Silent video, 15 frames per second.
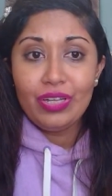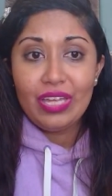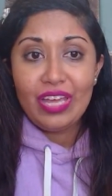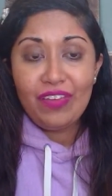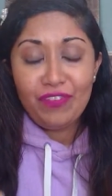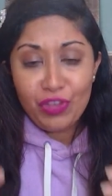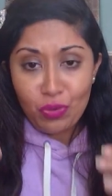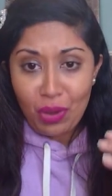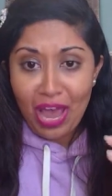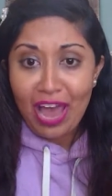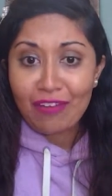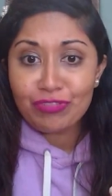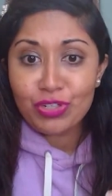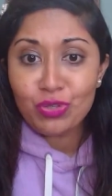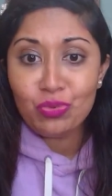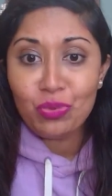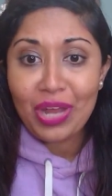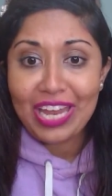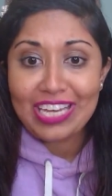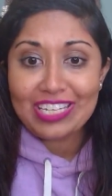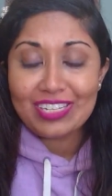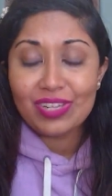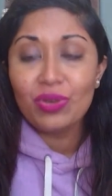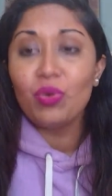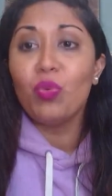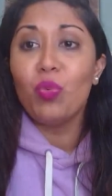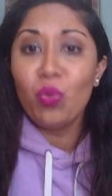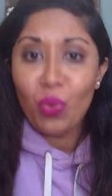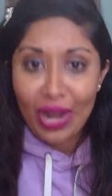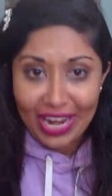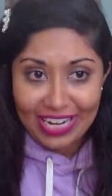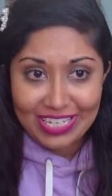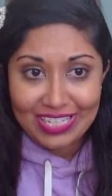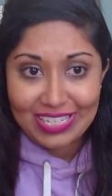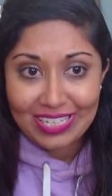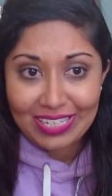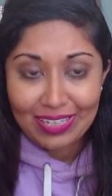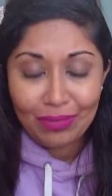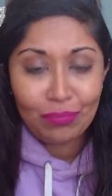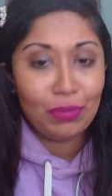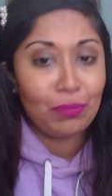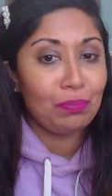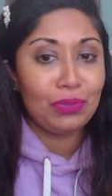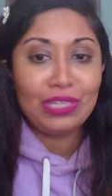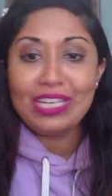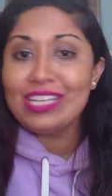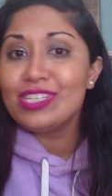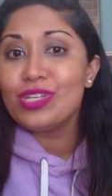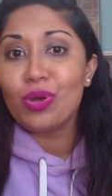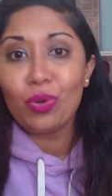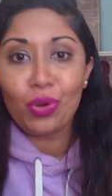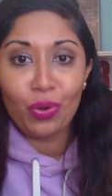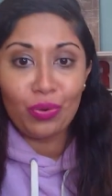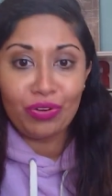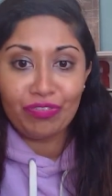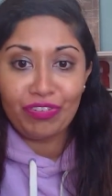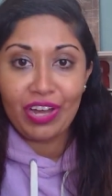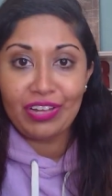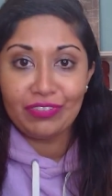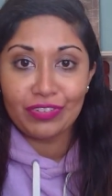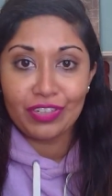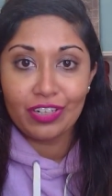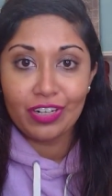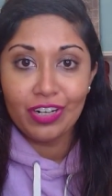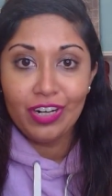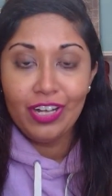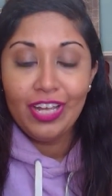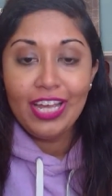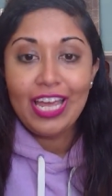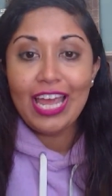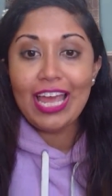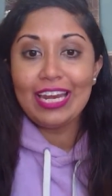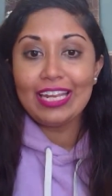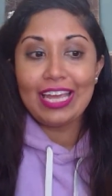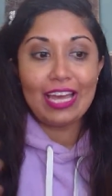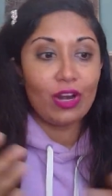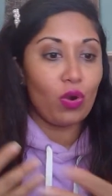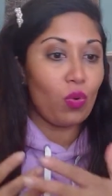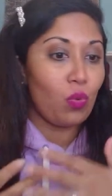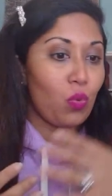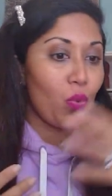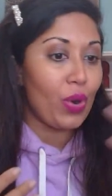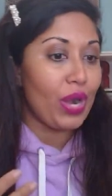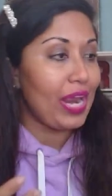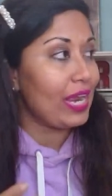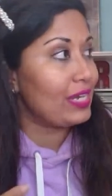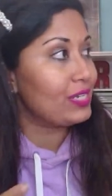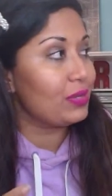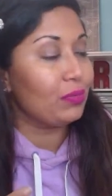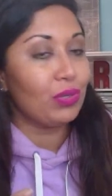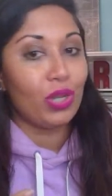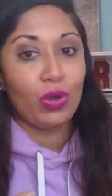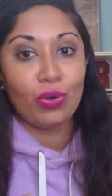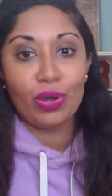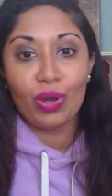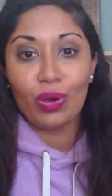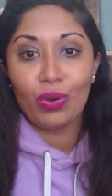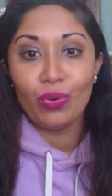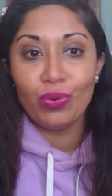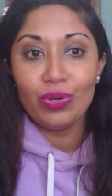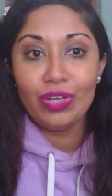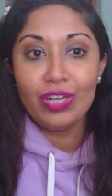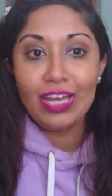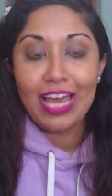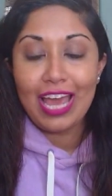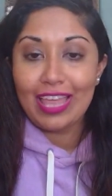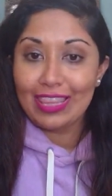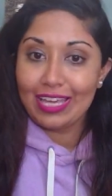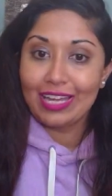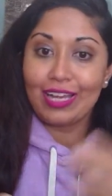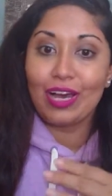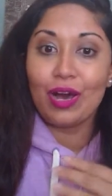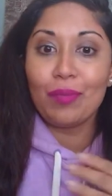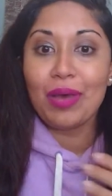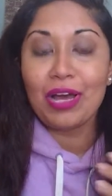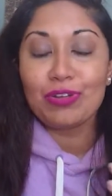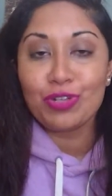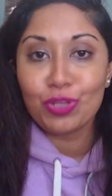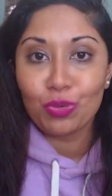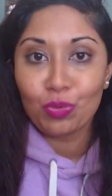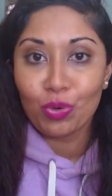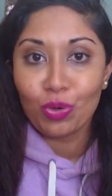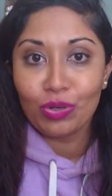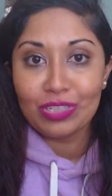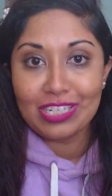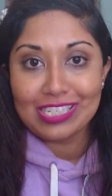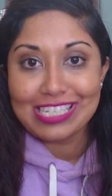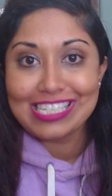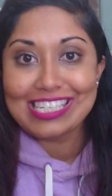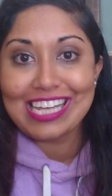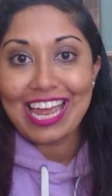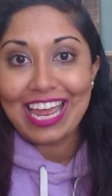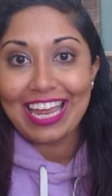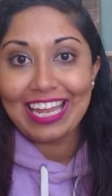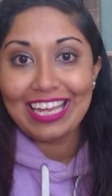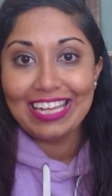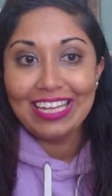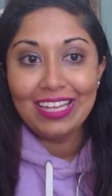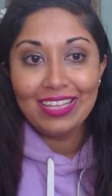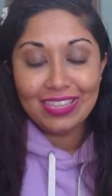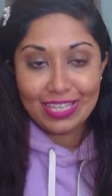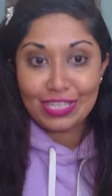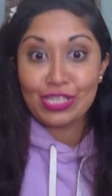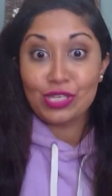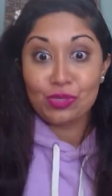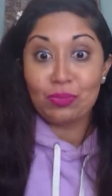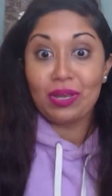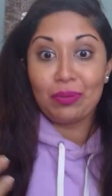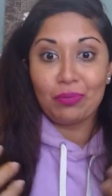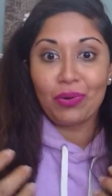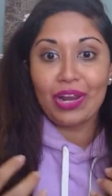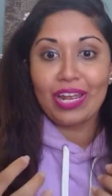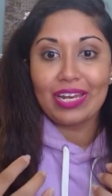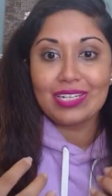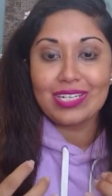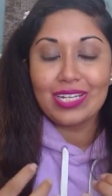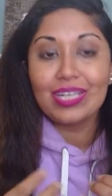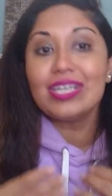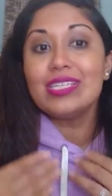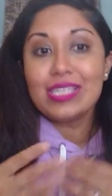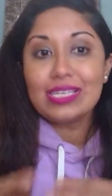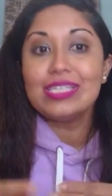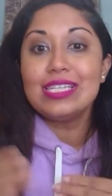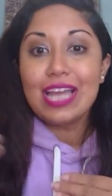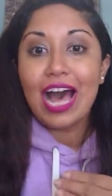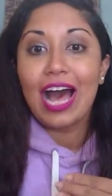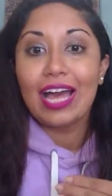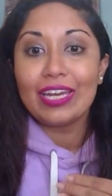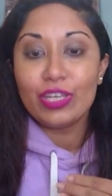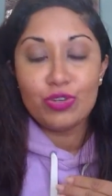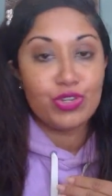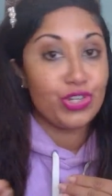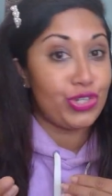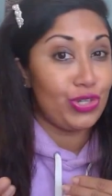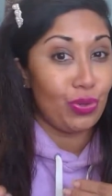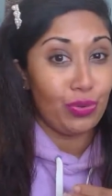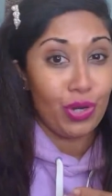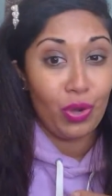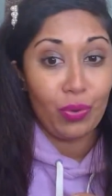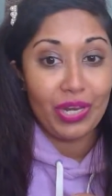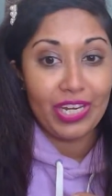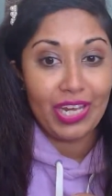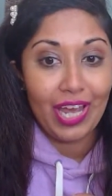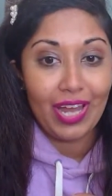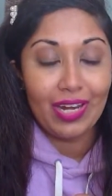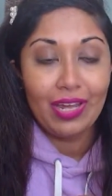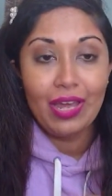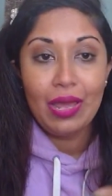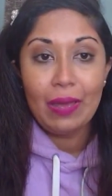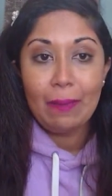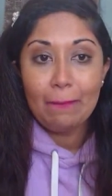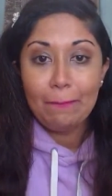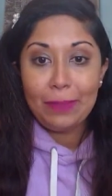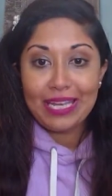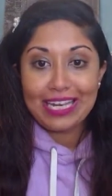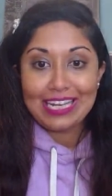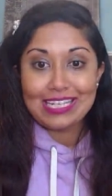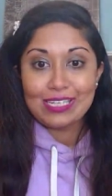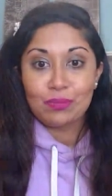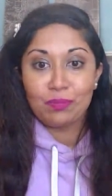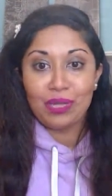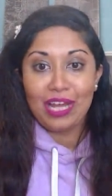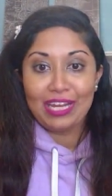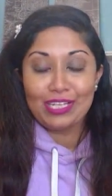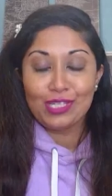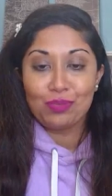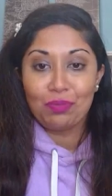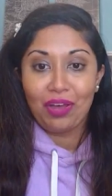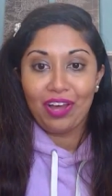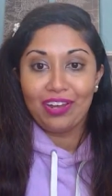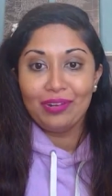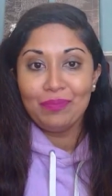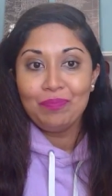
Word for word: if you have to wait, wait, but please don't go to Fiverr and get a random logo and then come out to the world and say, this is my brand. Because it's not. You just don't know it yet. Biggest blind spot